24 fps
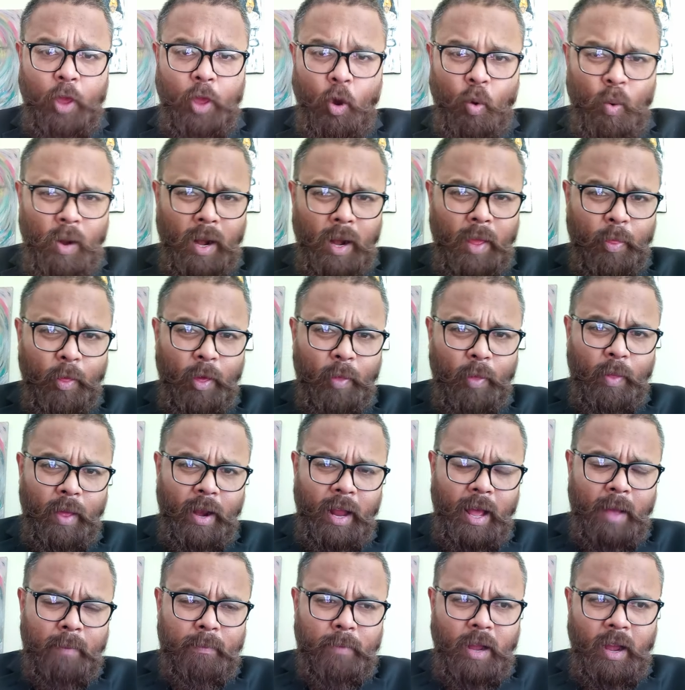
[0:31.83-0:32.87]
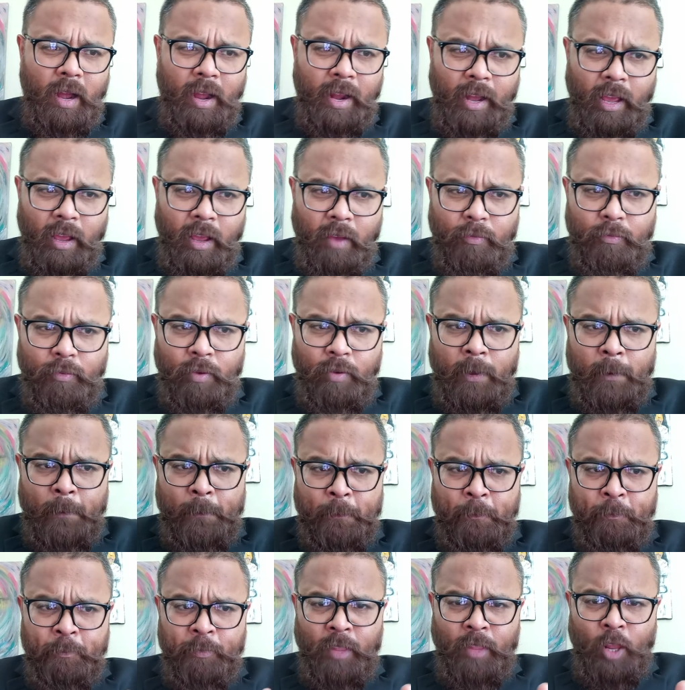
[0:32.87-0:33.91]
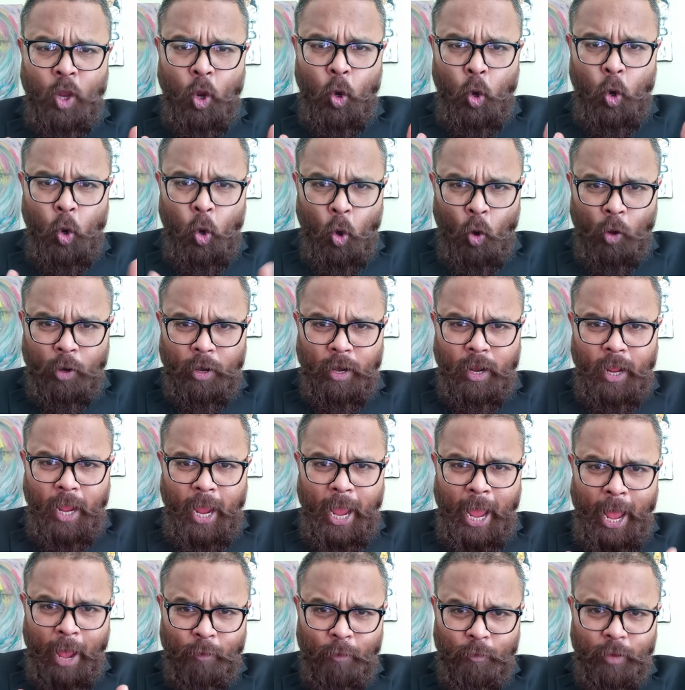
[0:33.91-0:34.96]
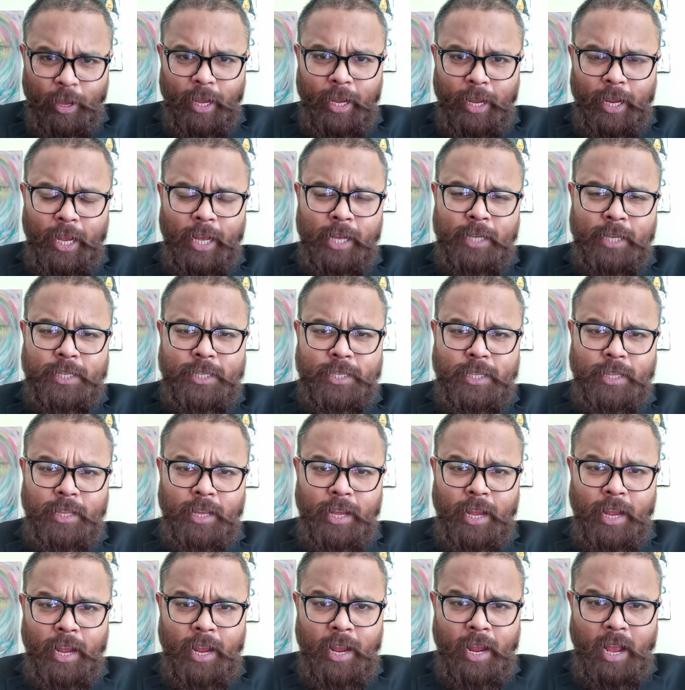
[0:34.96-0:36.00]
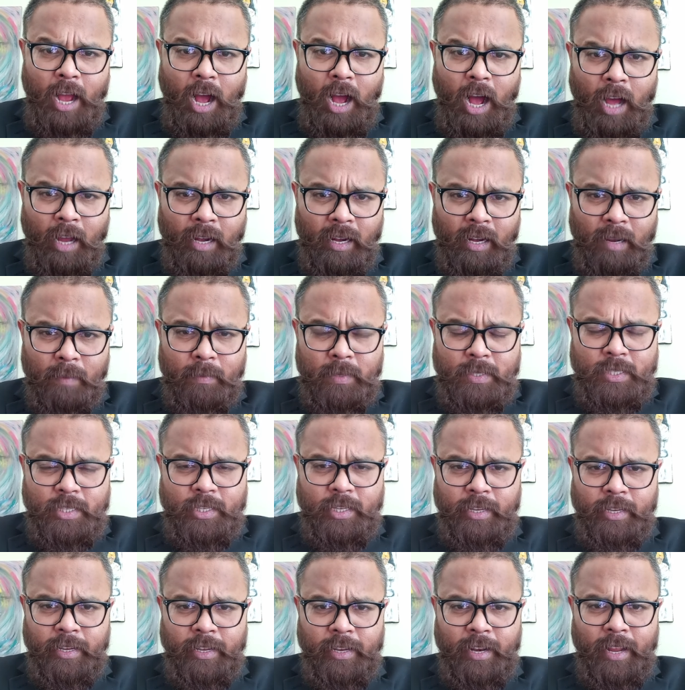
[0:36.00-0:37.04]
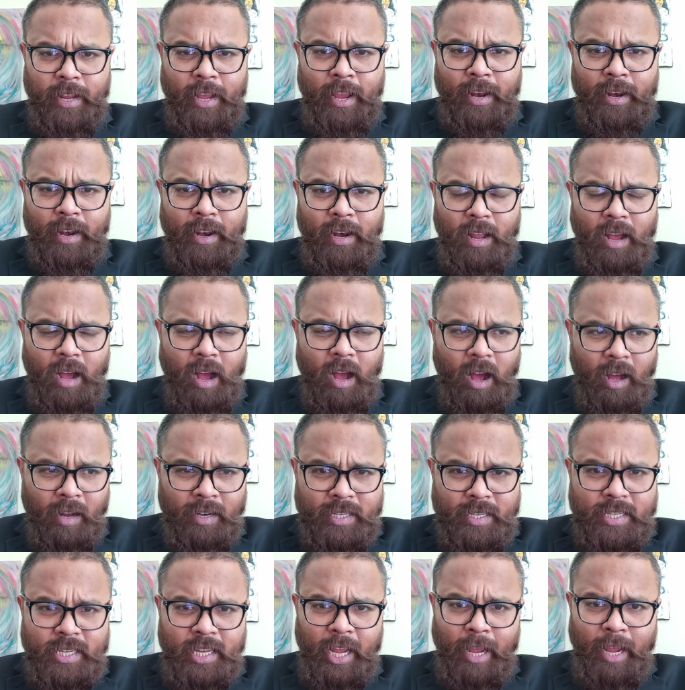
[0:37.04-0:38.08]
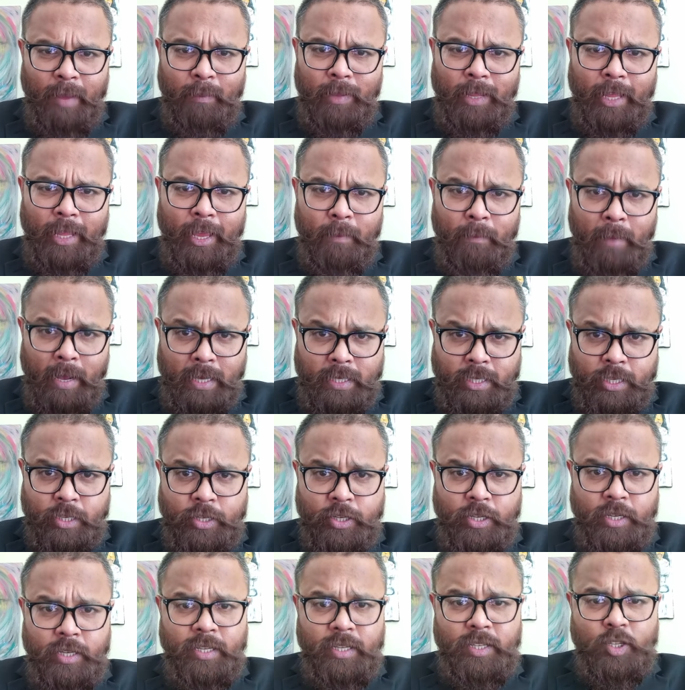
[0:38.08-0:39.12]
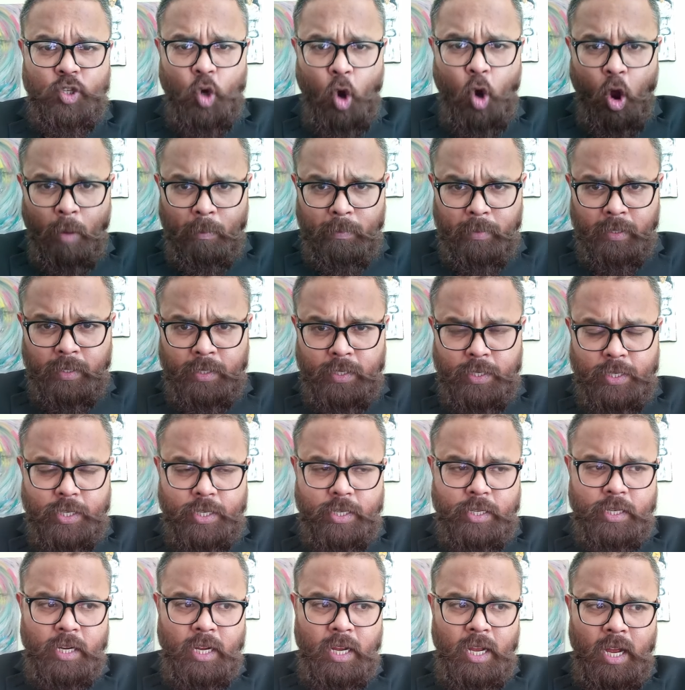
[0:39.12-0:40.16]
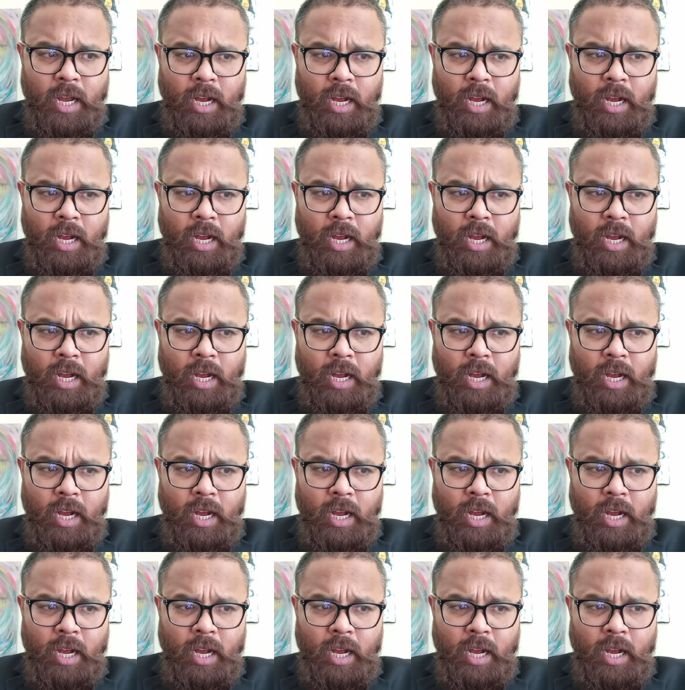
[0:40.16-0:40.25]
The only thing that I'm kind of not having is the unlimited and untimely messages, comments,